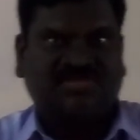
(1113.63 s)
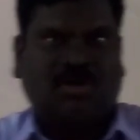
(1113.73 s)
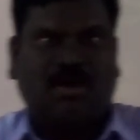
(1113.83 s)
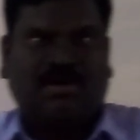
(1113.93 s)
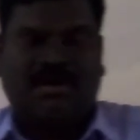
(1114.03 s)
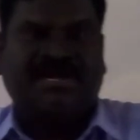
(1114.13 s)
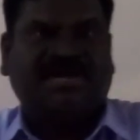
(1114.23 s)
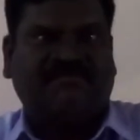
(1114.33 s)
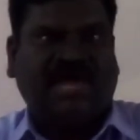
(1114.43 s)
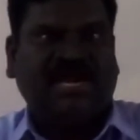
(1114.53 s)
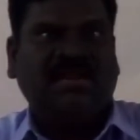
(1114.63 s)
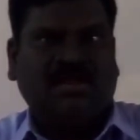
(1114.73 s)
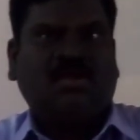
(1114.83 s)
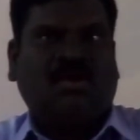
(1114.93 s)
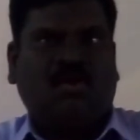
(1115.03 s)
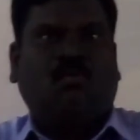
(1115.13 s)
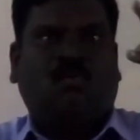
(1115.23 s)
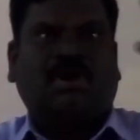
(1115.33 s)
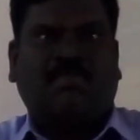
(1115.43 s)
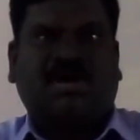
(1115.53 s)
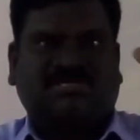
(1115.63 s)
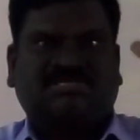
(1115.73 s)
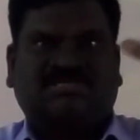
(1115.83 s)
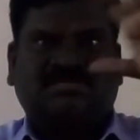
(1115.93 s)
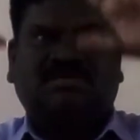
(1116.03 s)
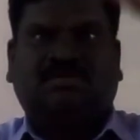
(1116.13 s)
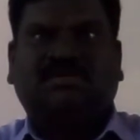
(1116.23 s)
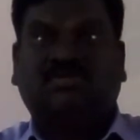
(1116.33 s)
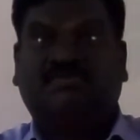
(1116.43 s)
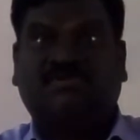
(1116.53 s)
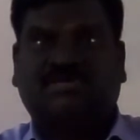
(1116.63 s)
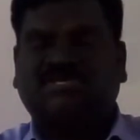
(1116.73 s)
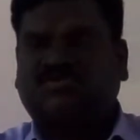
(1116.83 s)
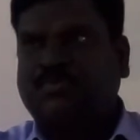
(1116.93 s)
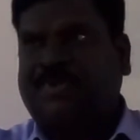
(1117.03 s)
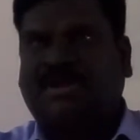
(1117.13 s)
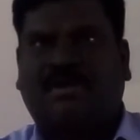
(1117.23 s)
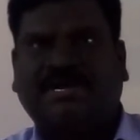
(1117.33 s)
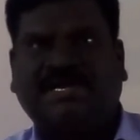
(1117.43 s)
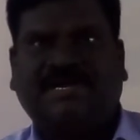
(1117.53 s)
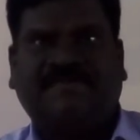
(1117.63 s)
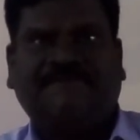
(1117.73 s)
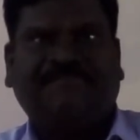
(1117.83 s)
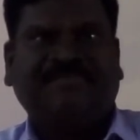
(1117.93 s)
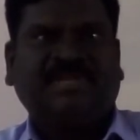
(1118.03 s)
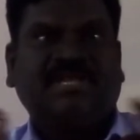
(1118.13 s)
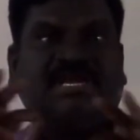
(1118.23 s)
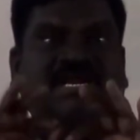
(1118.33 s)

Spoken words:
All continents were one mass. It was a supercontinent. He